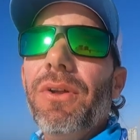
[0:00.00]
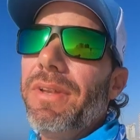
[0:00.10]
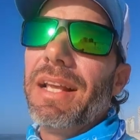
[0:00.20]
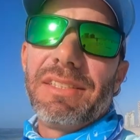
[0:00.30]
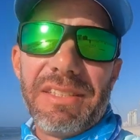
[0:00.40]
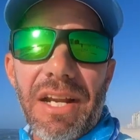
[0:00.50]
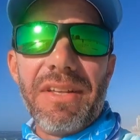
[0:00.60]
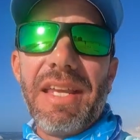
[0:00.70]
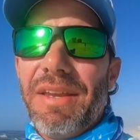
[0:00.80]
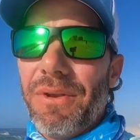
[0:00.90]
You don't
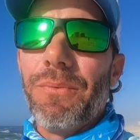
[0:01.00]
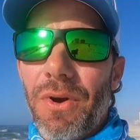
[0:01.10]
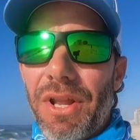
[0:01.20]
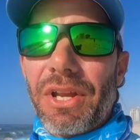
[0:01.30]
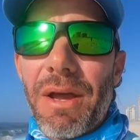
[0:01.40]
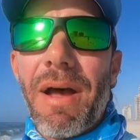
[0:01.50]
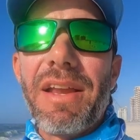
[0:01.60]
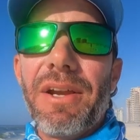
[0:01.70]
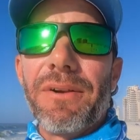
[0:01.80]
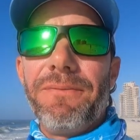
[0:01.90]
necessarily even wanna come
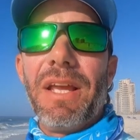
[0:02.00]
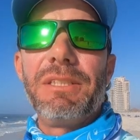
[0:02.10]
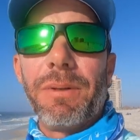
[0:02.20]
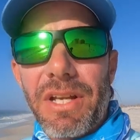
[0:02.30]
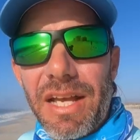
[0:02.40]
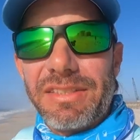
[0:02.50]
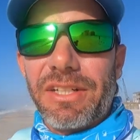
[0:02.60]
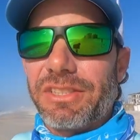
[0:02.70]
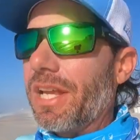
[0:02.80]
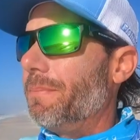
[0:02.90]
out here and fish
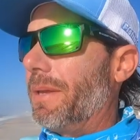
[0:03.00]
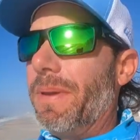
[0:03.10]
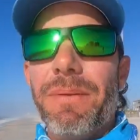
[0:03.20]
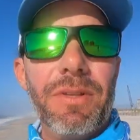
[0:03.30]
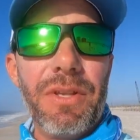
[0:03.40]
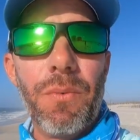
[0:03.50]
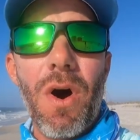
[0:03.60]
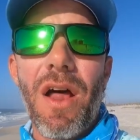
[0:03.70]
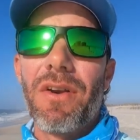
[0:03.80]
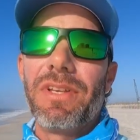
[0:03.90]
because there's gonna be people in the
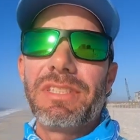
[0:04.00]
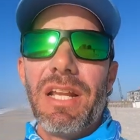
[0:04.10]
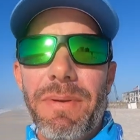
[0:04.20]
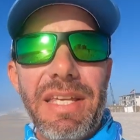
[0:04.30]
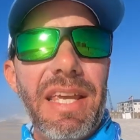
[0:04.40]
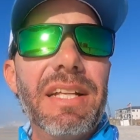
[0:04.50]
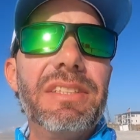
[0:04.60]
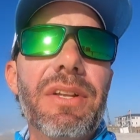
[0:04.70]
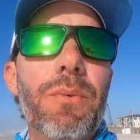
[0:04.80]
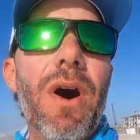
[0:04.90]
water, there's gonna be
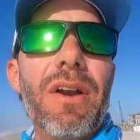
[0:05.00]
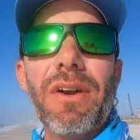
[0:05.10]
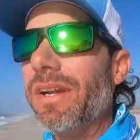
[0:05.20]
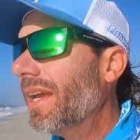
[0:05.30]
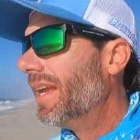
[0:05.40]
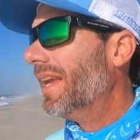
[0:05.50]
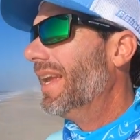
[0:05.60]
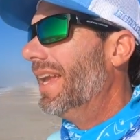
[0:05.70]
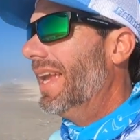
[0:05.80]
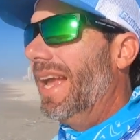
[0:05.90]
kids in the water,
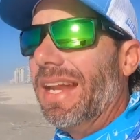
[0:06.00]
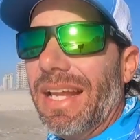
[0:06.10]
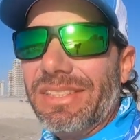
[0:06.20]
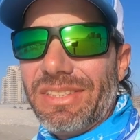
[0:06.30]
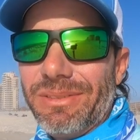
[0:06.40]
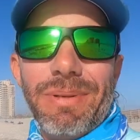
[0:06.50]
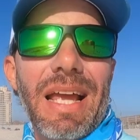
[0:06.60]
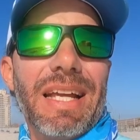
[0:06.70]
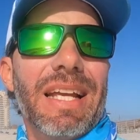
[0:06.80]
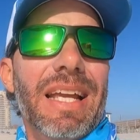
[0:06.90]
and it's,
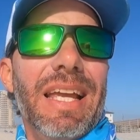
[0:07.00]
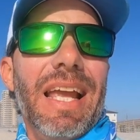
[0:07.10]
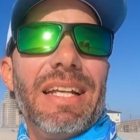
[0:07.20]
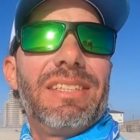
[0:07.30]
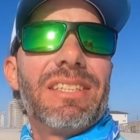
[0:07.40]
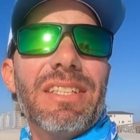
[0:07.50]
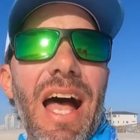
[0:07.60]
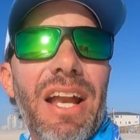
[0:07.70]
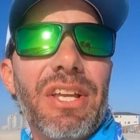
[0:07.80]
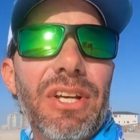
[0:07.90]
it's
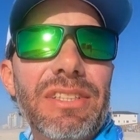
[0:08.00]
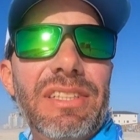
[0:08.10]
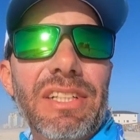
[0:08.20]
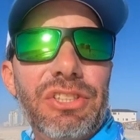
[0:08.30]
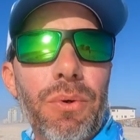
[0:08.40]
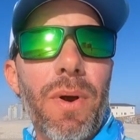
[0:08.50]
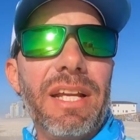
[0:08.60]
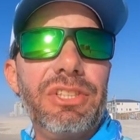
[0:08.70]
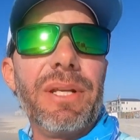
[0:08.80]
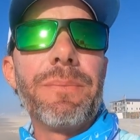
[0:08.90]
just not a good
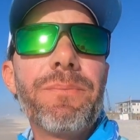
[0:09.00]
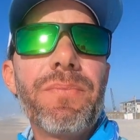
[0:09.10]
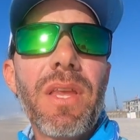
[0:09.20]
situation.